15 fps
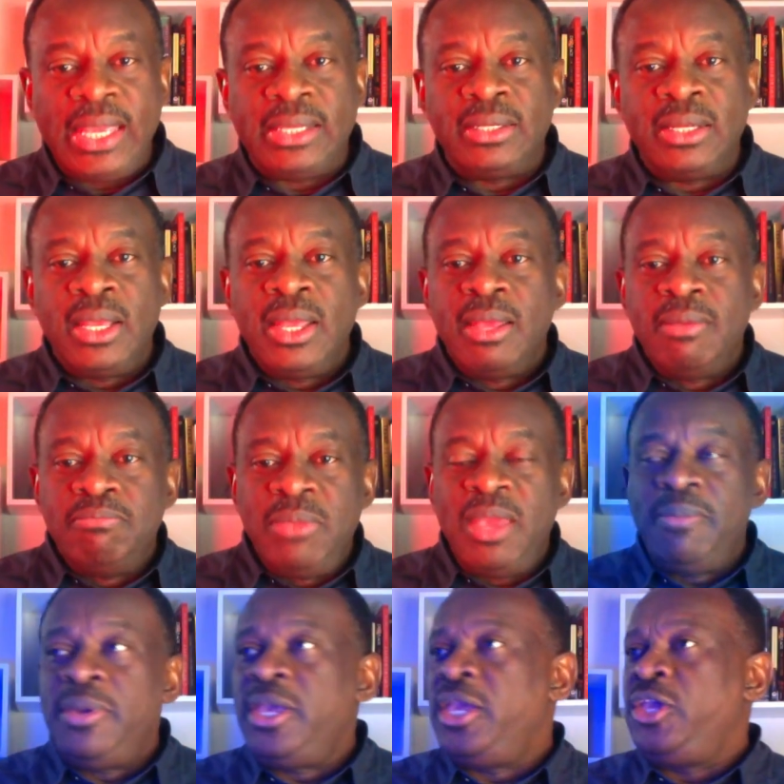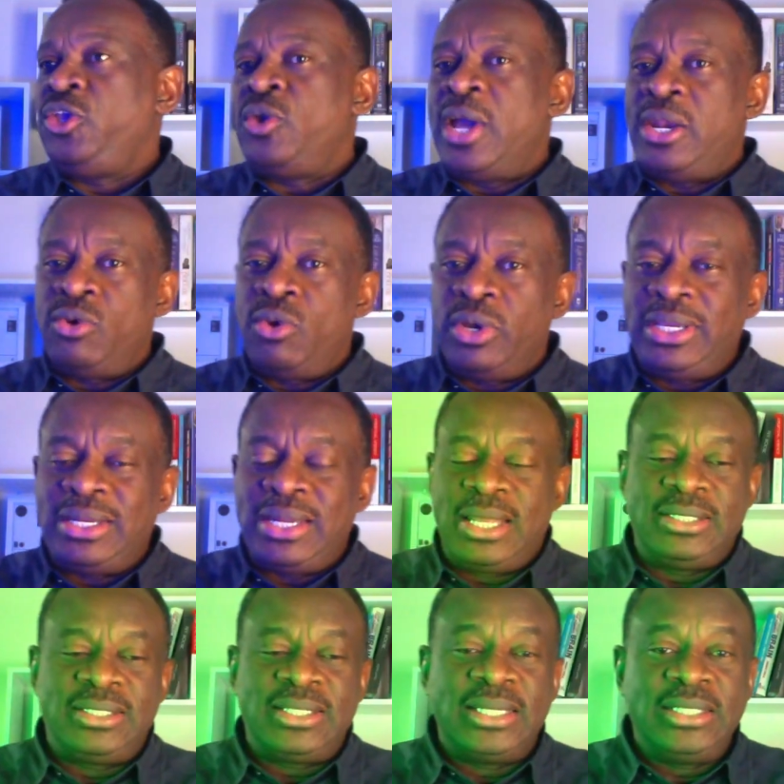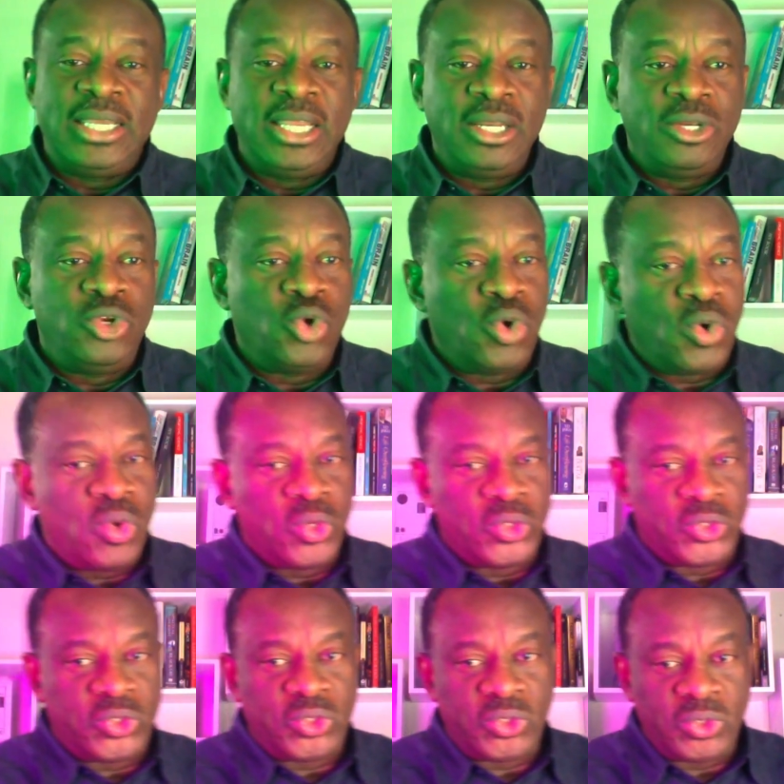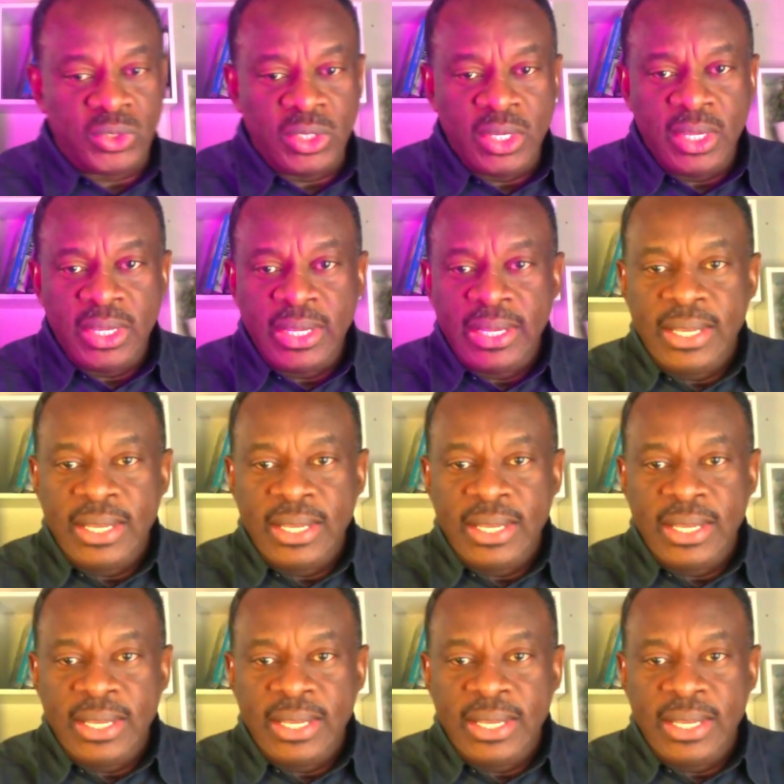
again, maybe you are knocking at certain doors.